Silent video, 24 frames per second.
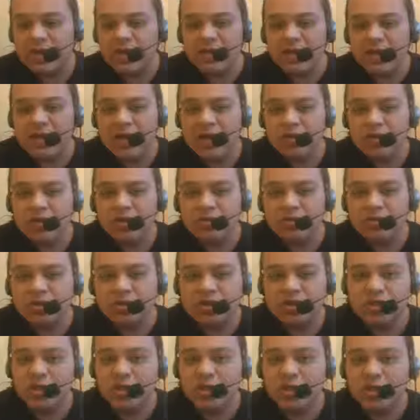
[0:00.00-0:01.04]
like that, we don't
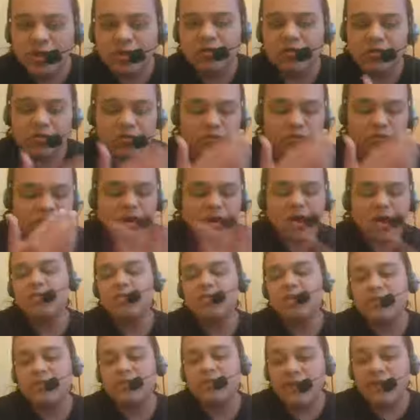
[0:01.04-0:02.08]
just appeal to an
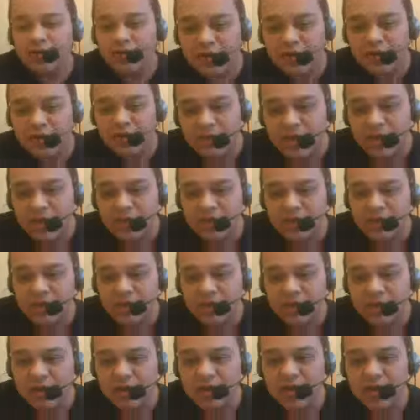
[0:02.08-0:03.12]
argument of ignorance
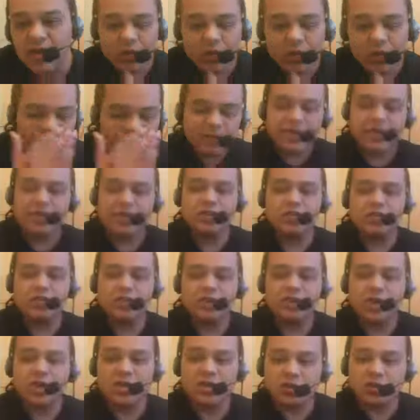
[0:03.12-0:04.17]
fallacy. When we're speaking
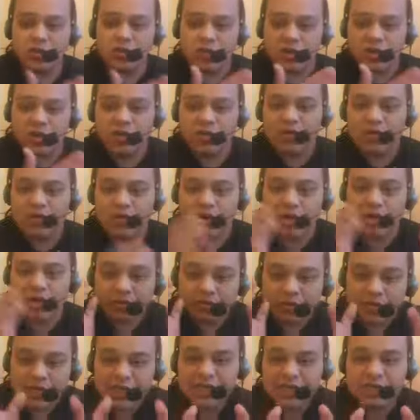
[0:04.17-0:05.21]
to each other, we know that we
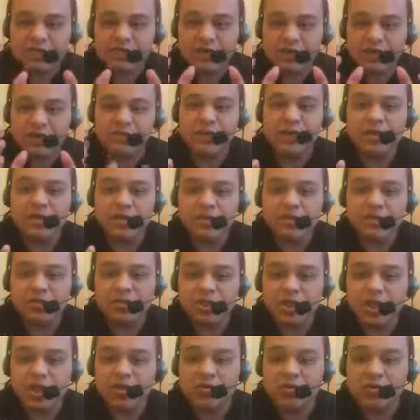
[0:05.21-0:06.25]
are objectively speaking to
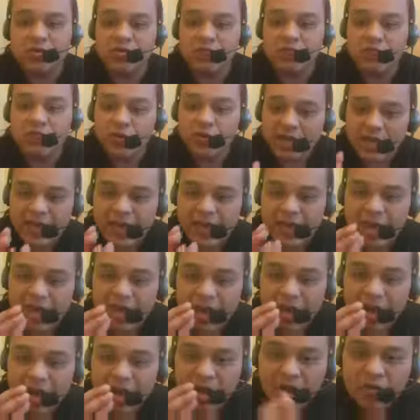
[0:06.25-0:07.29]
each other. And if we cannot
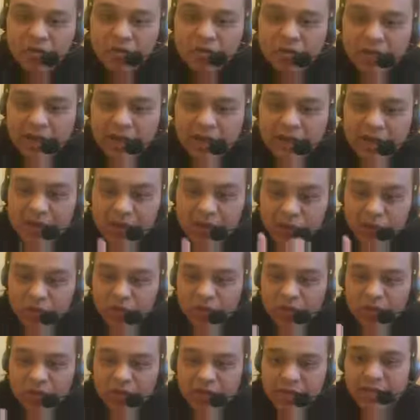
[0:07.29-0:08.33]
understand that when
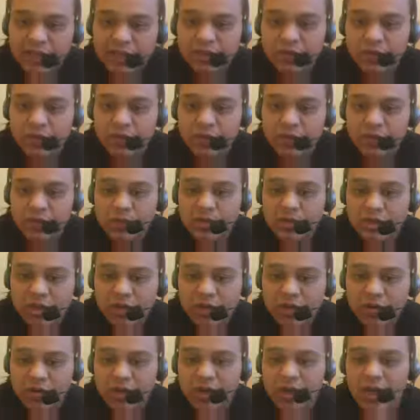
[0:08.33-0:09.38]
we're engaging with each
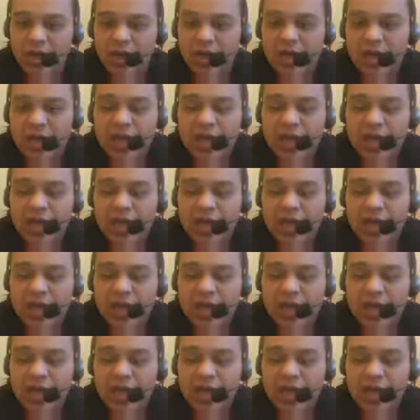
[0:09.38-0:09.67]
other,